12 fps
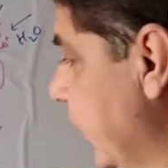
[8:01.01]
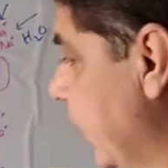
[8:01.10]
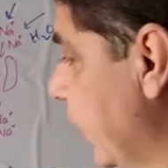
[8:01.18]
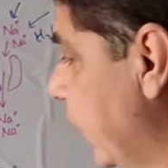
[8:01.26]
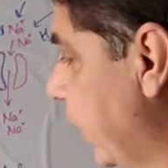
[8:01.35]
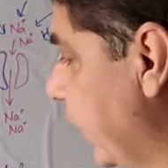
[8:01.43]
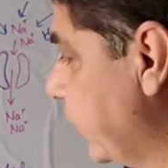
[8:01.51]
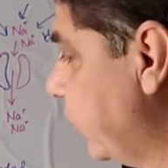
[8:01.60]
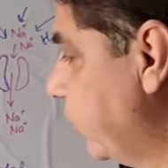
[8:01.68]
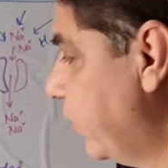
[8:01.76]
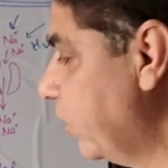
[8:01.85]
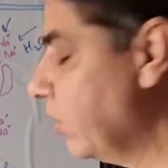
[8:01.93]
corrector
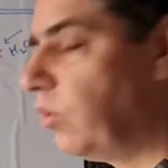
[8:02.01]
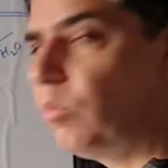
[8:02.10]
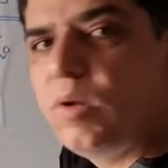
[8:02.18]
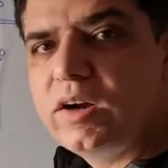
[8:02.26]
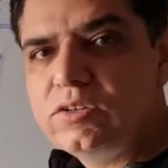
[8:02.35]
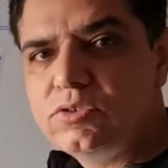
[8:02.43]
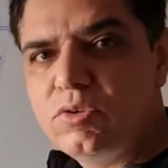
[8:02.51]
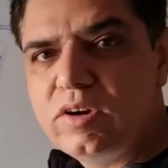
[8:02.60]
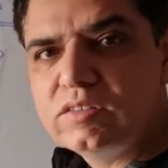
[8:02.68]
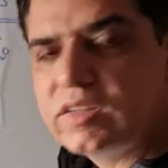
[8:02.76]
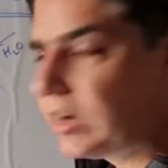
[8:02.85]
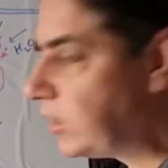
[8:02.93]
drug. Why it is known as
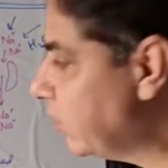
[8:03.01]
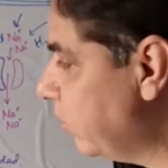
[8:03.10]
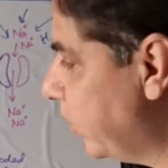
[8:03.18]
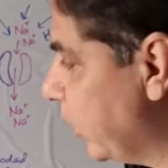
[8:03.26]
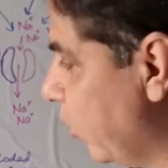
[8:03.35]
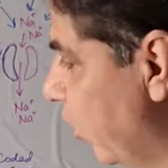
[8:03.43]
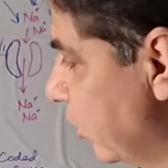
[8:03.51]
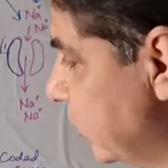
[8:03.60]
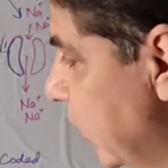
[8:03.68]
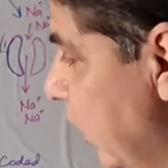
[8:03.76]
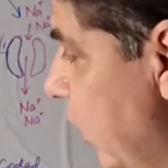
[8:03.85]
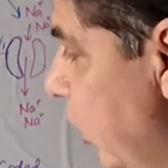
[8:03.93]
corrector? Because
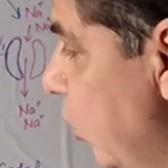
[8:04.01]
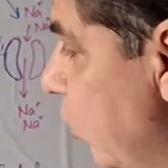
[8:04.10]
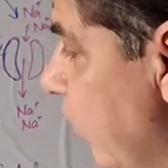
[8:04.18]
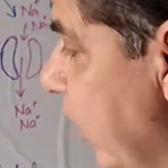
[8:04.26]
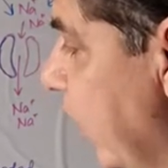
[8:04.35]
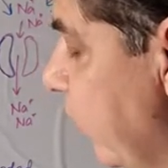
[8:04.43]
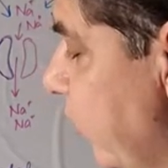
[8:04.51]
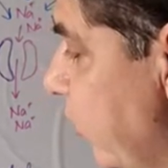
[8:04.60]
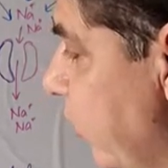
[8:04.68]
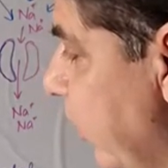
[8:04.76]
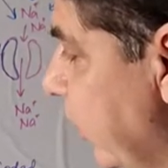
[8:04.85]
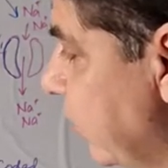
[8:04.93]
lumacaftor
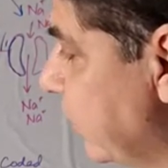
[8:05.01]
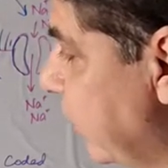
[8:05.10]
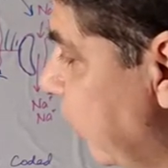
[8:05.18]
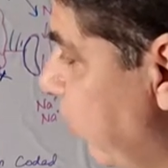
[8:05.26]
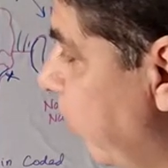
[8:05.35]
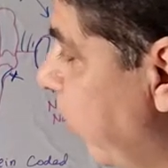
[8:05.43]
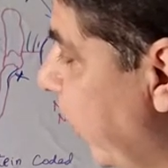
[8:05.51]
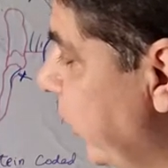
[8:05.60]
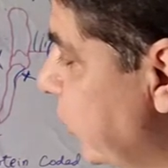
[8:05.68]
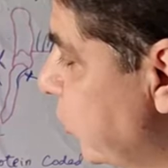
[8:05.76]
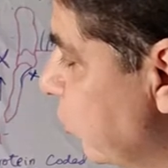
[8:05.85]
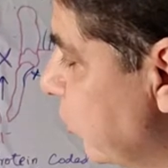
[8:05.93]
drug itself
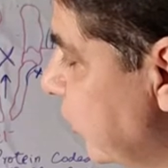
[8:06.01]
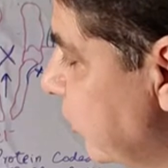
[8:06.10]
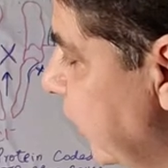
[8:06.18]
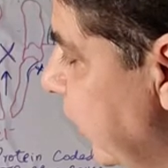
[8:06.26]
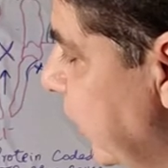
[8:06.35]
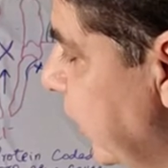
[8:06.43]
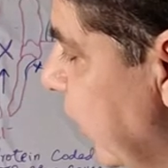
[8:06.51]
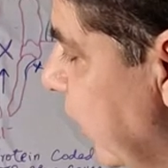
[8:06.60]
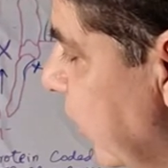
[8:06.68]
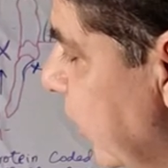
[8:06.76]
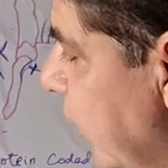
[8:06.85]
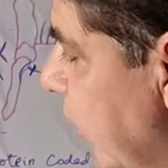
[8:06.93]
binds to this
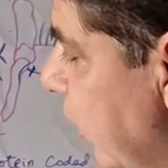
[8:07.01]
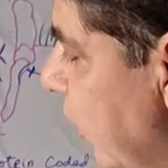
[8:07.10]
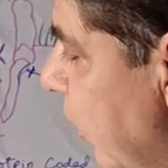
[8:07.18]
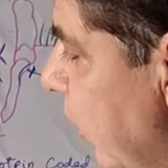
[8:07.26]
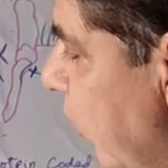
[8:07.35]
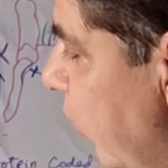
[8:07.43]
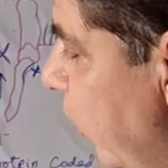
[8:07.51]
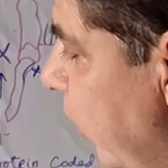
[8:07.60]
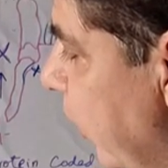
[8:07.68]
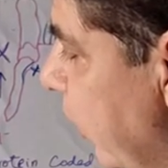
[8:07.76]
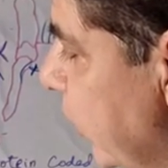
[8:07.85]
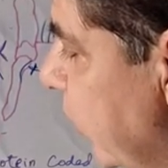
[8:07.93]
area
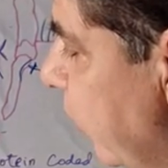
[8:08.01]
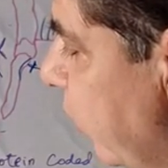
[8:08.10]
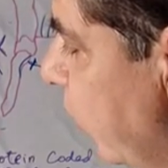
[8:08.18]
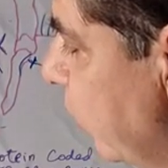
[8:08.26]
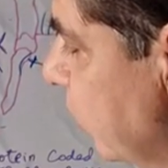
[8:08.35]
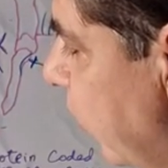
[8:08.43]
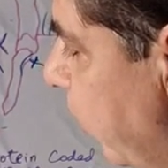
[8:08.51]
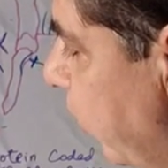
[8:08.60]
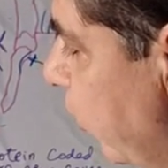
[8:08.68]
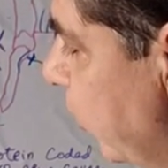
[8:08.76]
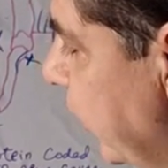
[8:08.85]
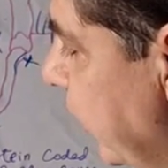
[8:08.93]
where there was a
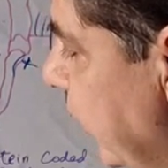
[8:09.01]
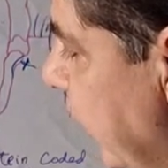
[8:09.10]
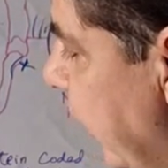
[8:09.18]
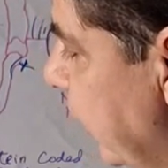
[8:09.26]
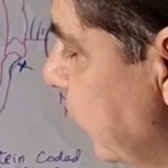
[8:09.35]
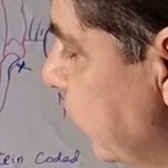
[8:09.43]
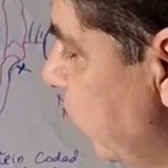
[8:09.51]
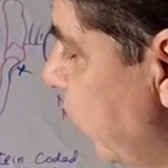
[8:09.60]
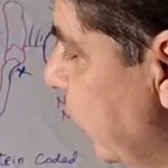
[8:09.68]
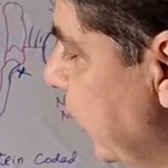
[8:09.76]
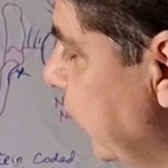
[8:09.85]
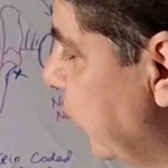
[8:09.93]
protein and this
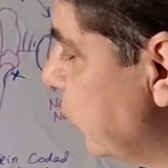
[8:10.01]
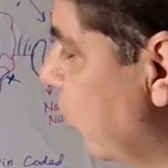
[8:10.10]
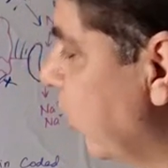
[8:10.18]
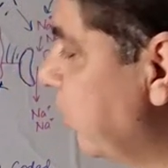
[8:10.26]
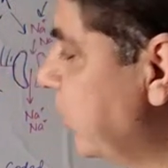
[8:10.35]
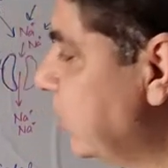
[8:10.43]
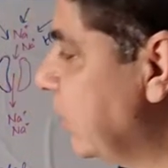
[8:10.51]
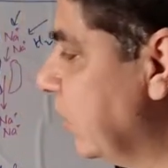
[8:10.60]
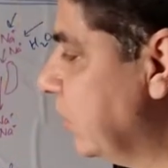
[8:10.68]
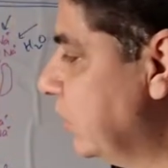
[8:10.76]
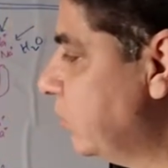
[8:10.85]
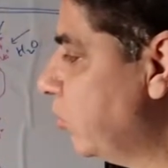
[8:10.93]
protein has gone missing.
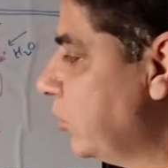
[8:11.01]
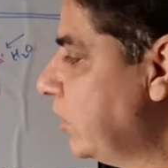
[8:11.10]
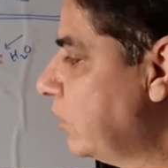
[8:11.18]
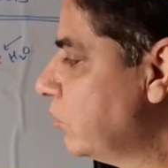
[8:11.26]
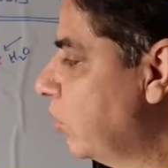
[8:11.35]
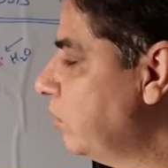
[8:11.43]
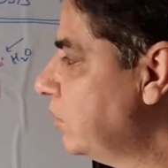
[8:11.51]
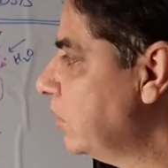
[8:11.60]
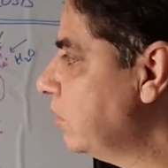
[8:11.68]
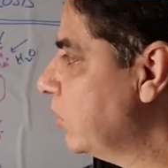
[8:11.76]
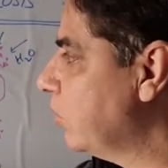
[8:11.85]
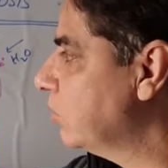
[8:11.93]
This protein has gone missing
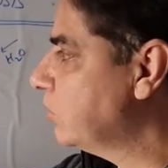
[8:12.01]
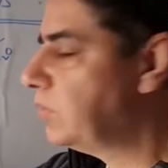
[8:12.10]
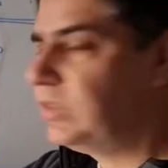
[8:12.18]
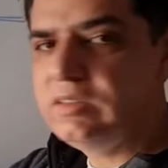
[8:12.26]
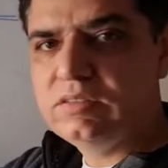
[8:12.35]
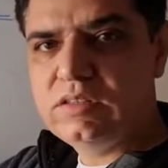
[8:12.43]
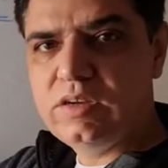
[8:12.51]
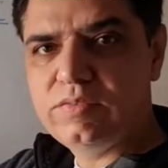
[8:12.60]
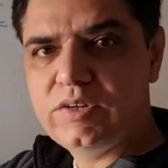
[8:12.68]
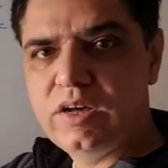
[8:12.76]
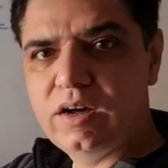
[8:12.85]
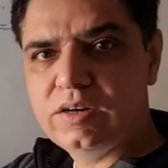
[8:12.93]
because of the
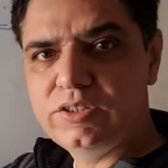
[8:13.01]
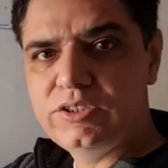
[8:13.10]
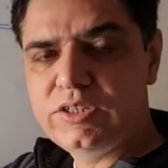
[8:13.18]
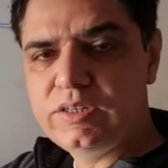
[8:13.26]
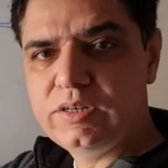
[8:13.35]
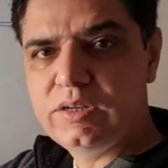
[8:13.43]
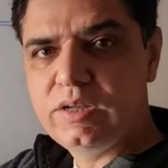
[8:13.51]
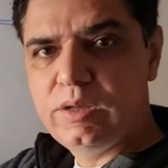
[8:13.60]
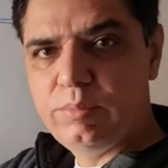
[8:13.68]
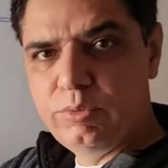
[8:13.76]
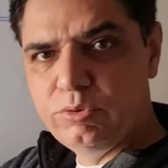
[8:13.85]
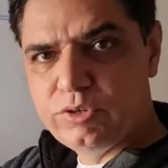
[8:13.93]
CFTR gene
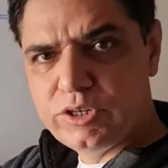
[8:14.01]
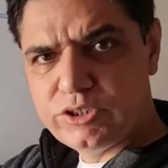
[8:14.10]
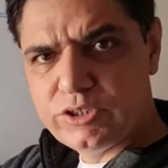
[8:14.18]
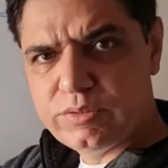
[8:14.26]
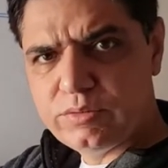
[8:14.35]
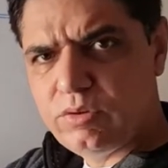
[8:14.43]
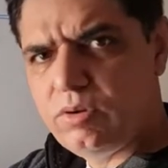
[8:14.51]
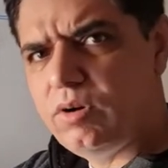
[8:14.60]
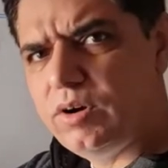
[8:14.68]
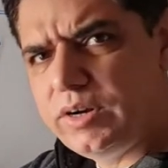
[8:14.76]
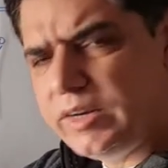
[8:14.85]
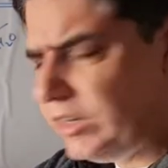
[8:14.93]
mutation or
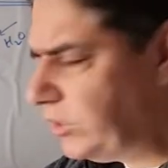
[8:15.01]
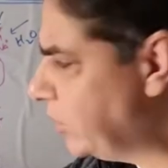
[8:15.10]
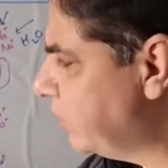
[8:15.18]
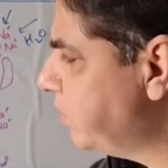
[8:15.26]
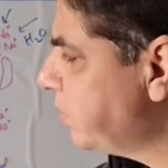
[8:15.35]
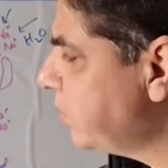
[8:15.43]
deletion